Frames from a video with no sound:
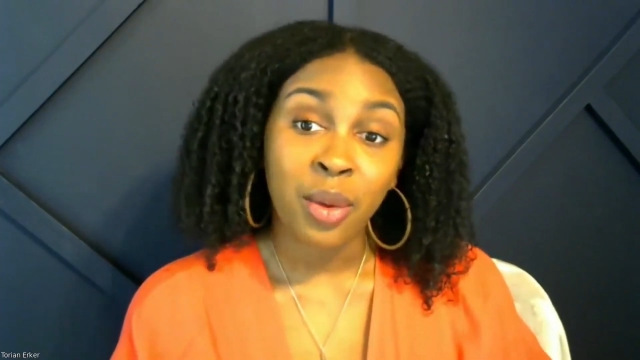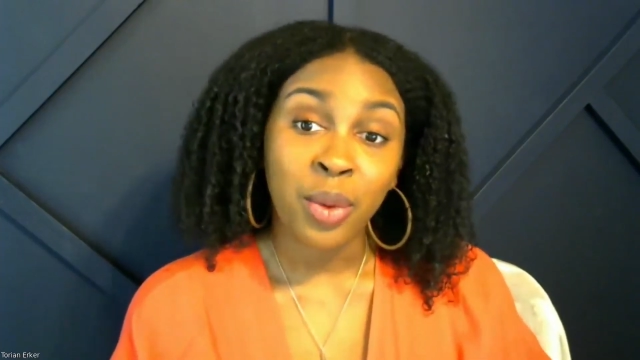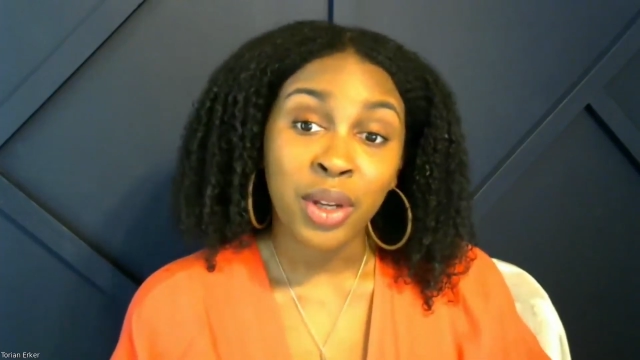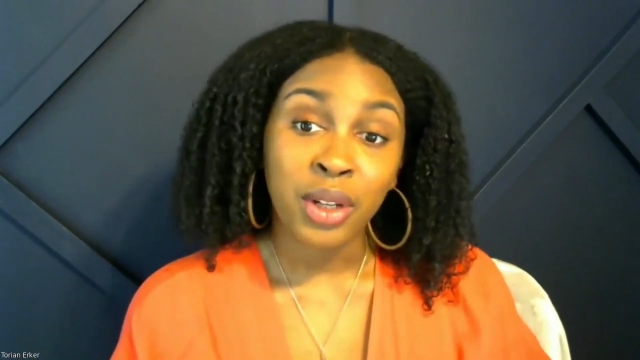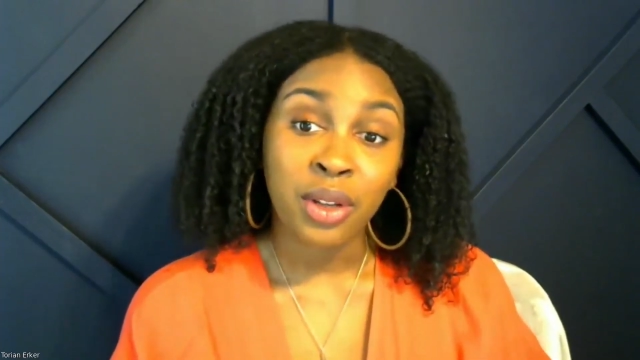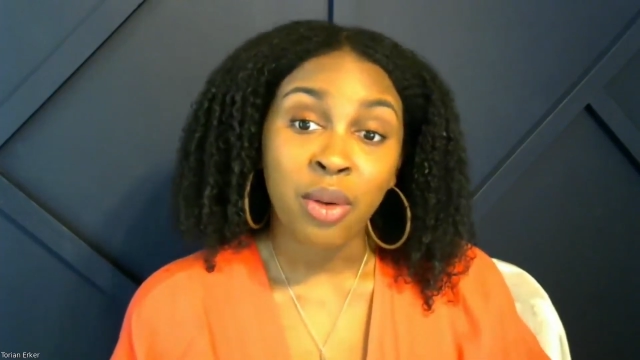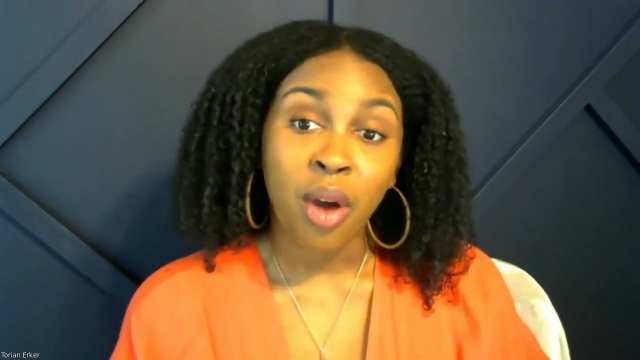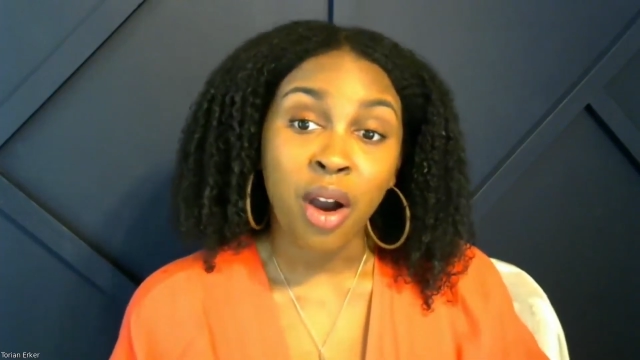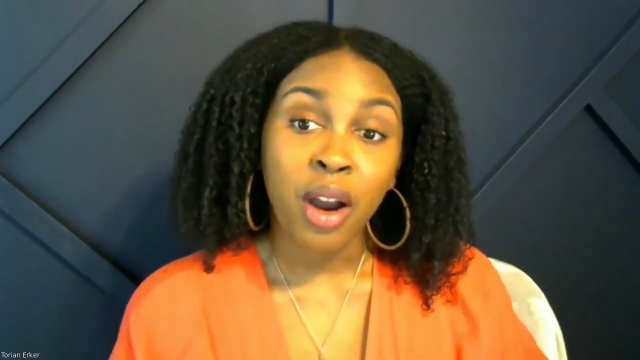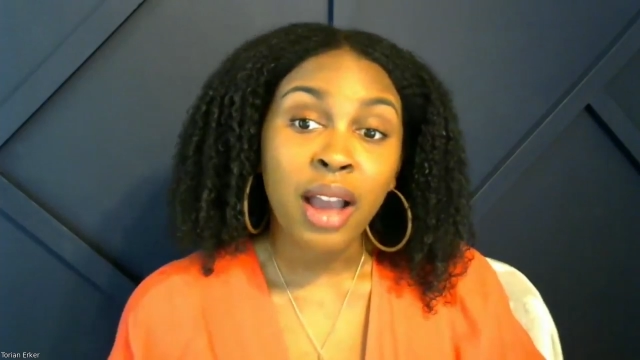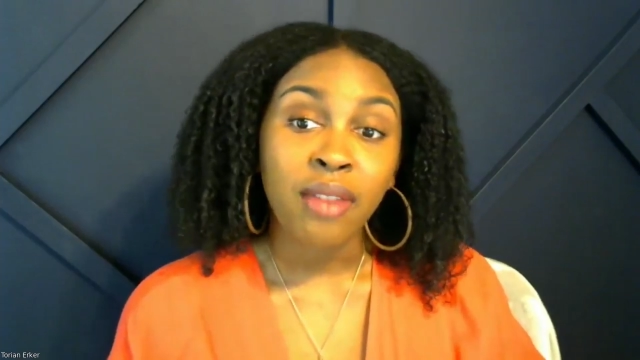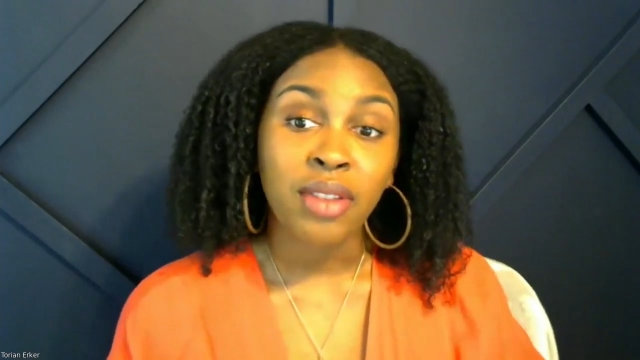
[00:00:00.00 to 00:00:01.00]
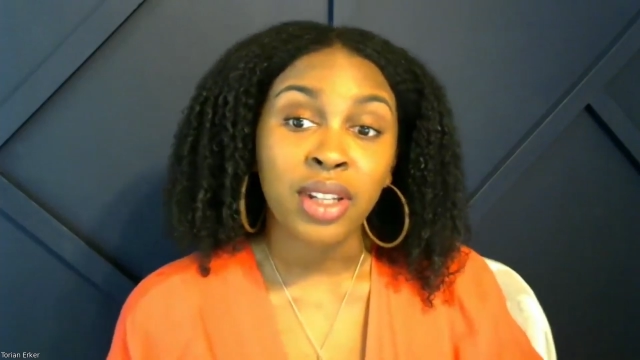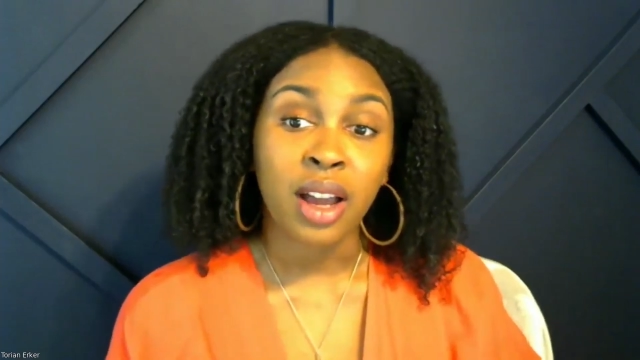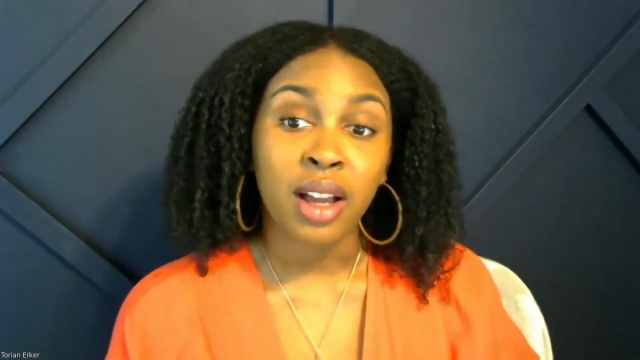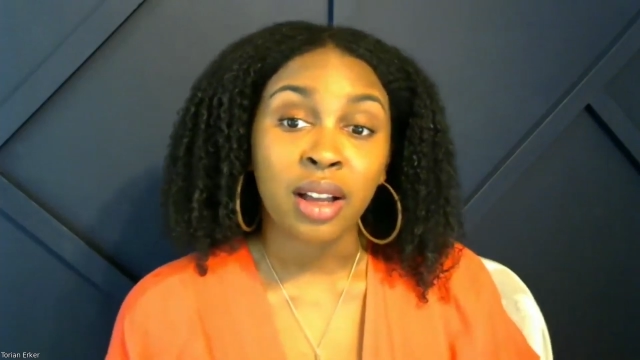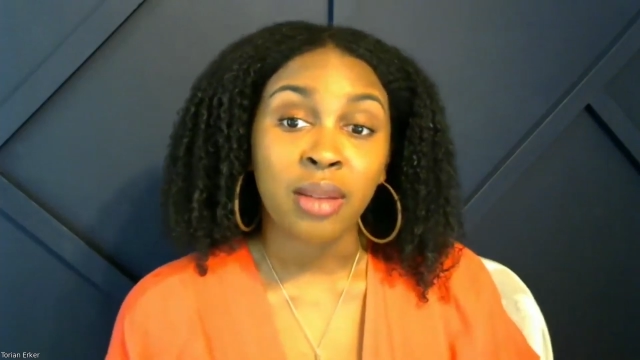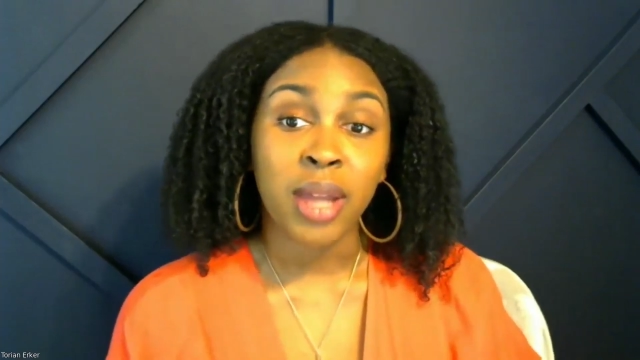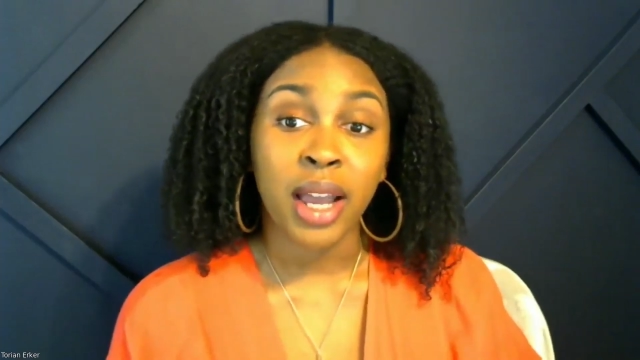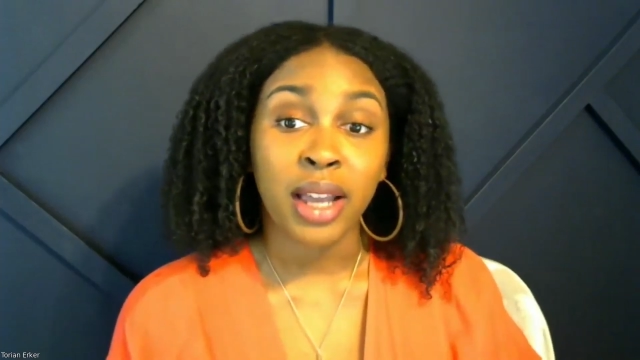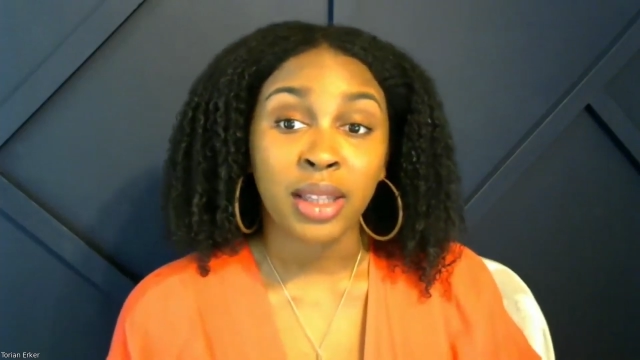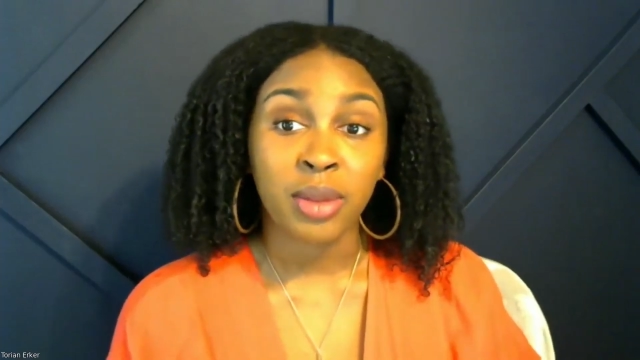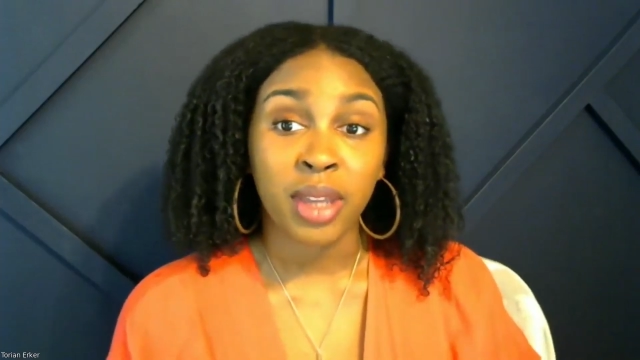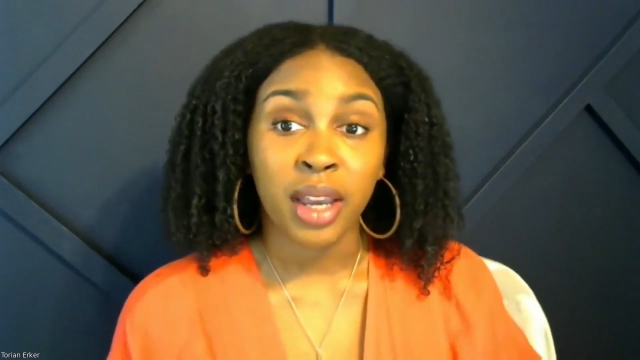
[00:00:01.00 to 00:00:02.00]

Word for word: when you are having noncompliance with